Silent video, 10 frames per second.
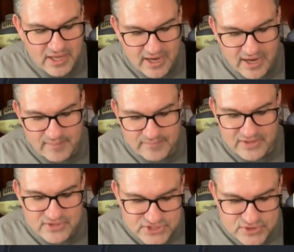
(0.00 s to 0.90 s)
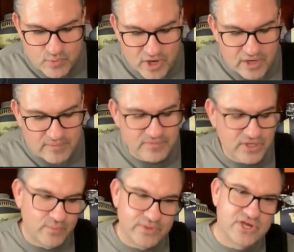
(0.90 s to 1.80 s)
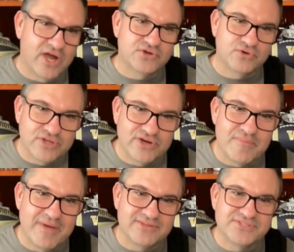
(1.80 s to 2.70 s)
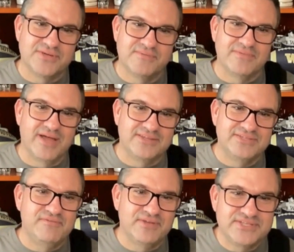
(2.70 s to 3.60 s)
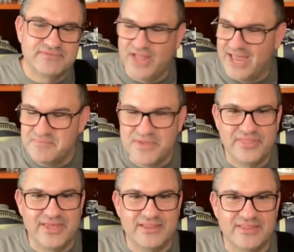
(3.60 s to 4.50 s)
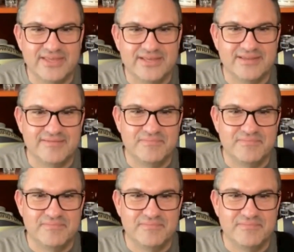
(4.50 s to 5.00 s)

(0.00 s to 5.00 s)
now this is where, we talked earlier about some defensive linemen that